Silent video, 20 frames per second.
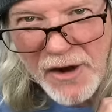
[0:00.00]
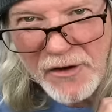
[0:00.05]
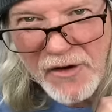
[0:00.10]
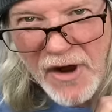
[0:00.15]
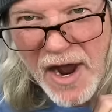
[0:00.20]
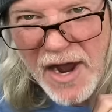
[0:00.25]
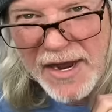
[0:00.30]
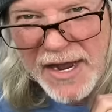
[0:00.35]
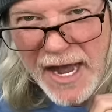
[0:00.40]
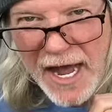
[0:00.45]

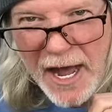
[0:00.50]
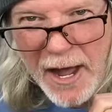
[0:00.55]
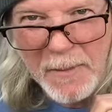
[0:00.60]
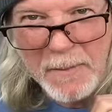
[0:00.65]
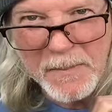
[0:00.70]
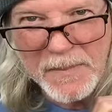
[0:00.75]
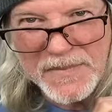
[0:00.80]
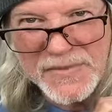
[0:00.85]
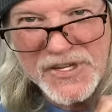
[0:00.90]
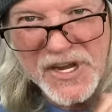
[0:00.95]
rock
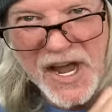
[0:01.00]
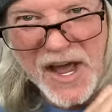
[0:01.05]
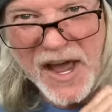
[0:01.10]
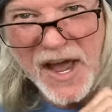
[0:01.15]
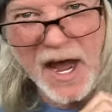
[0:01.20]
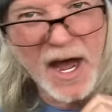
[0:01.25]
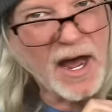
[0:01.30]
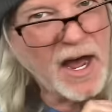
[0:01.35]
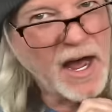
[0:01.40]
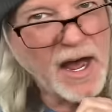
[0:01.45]
albums.
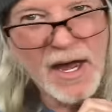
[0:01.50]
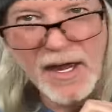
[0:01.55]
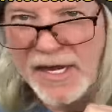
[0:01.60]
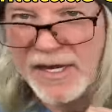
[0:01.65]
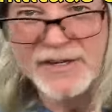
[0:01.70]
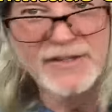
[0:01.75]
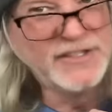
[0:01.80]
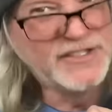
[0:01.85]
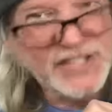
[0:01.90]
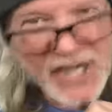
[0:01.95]

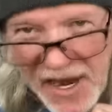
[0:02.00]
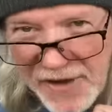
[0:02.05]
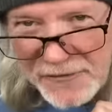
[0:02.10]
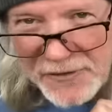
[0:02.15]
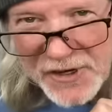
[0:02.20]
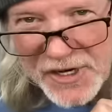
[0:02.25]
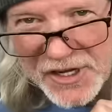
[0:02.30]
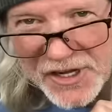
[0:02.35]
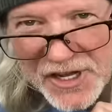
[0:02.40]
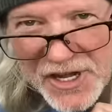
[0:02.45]

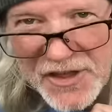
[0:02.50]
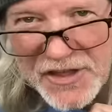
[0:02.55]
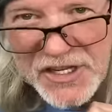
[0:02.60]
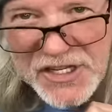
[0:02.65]
Definitely The